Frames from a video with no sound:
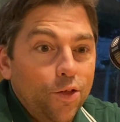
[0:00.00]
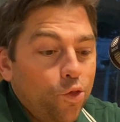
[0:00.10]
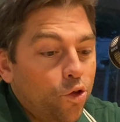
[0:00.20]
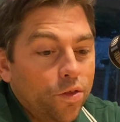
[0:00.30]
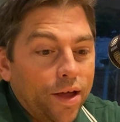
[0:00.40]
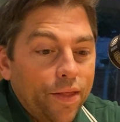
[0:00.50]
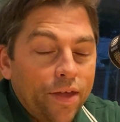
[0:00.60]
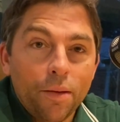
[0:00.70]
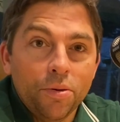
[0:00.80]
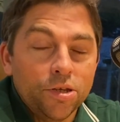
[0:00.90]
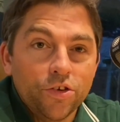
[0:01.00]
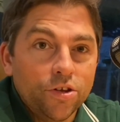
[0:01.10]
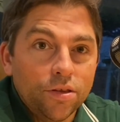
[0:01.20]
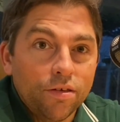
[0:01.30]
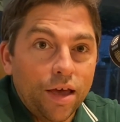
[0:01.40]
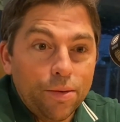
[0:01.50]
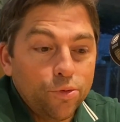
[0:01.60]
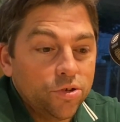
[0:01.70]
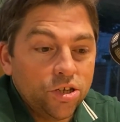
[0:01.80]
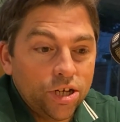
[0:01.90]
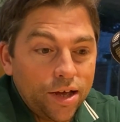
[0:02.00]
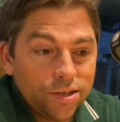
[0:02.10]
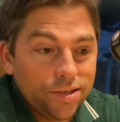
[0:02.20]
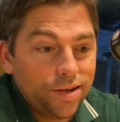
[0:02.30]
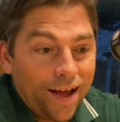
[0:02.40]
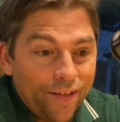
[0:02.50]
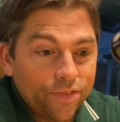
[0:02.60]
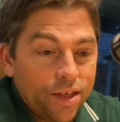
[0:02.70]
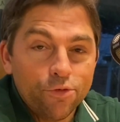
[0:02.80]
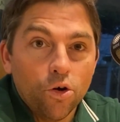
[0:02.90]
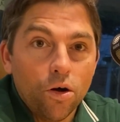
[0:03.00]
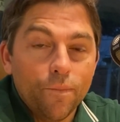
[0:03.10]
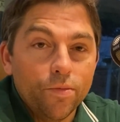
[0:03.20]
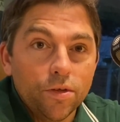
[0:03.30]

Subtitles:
their position in the table suggests, and they've got